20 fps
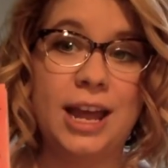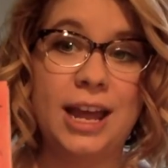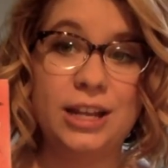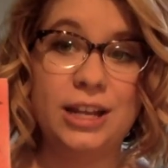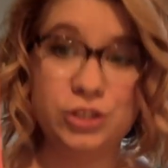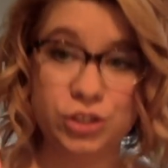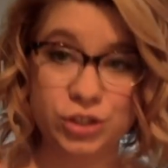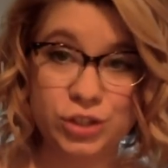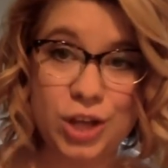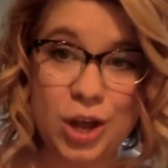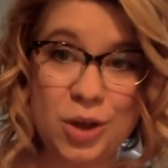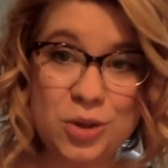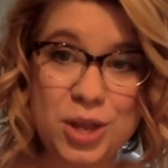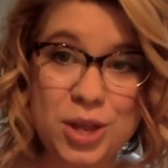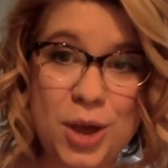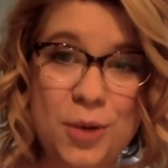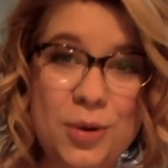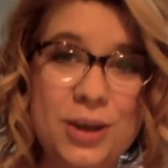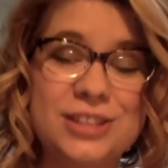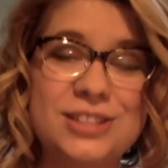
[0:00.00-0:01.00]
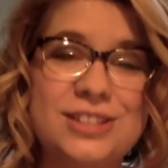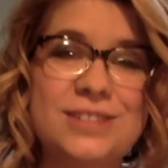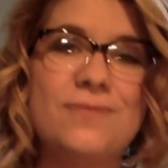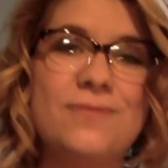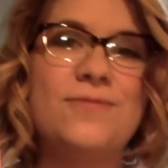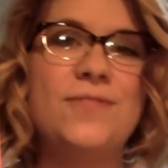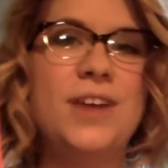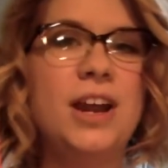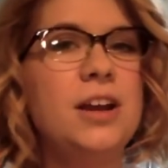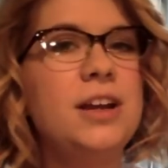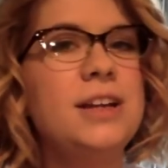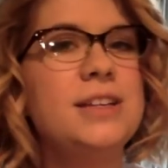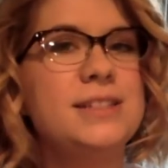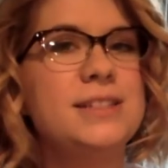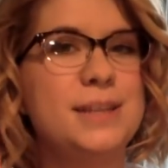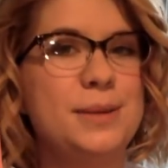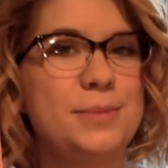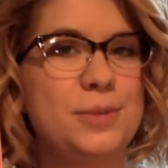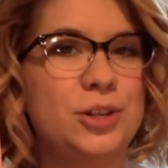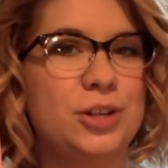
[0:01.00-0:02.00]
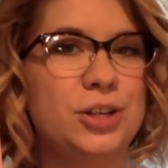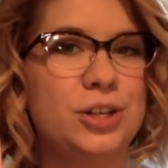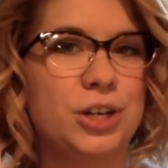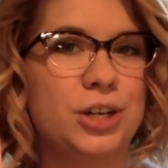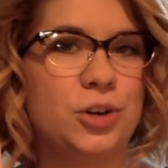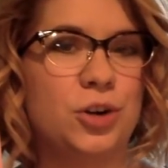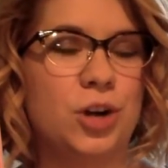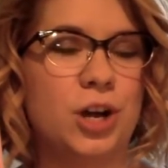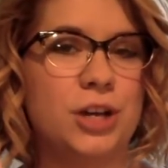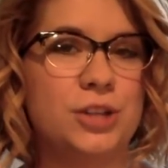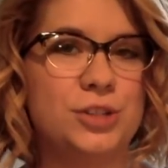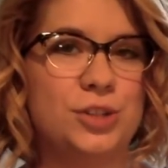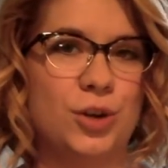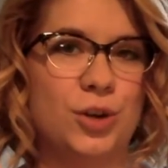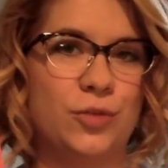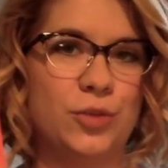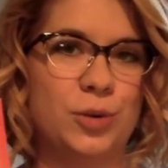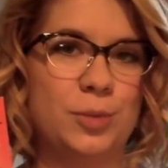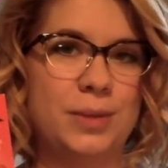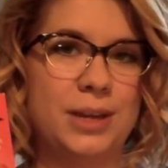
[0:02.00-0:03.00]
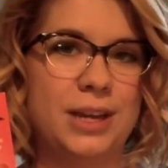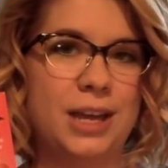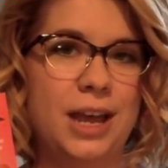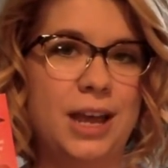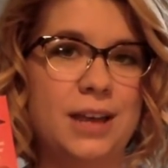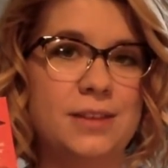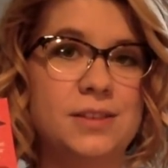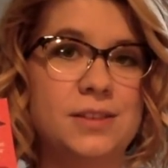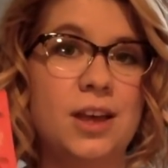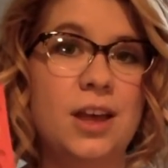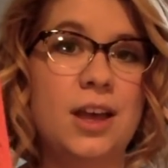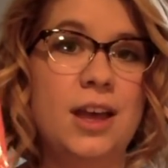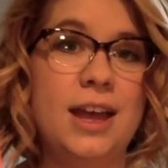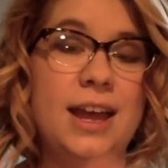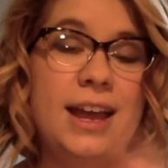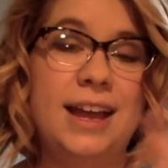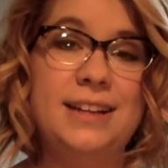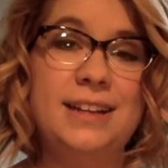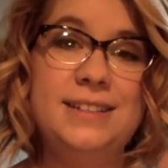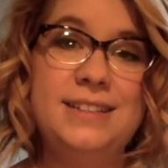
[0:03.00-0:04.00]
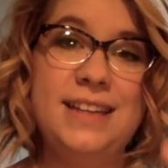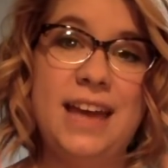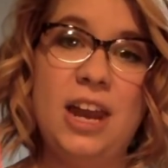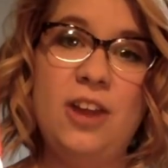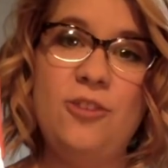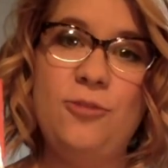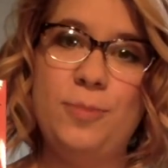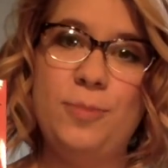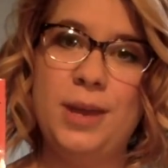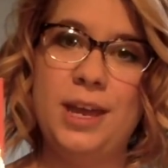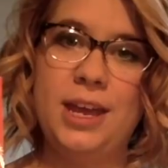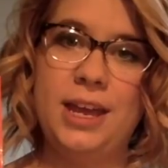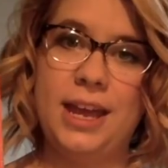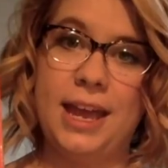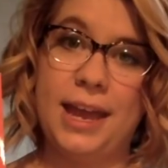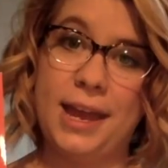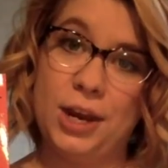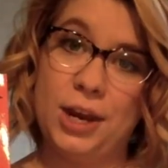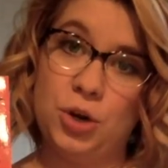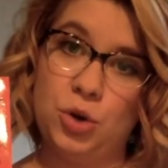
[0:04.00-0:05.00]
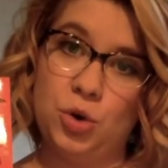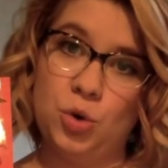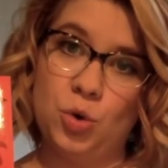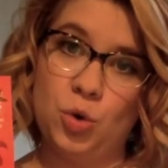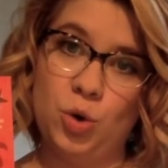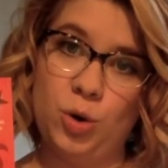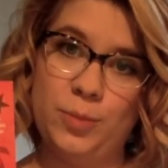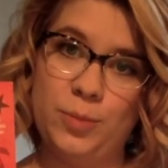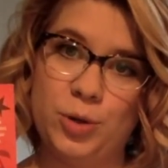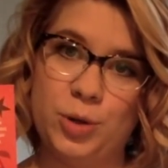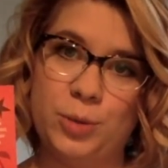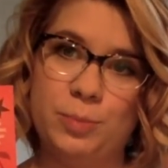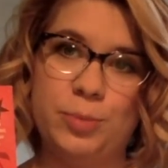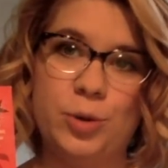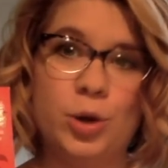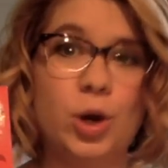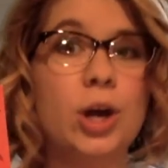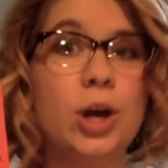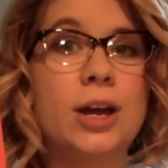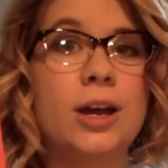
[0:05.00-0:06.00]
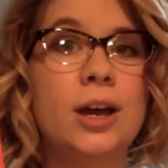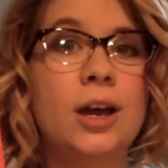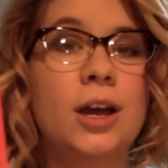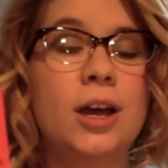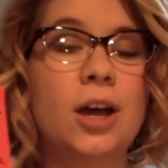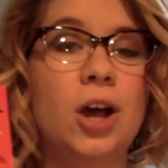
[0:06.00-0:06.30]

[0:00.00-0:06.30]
In solo, it's very similar to crossover because instead of being a normal book,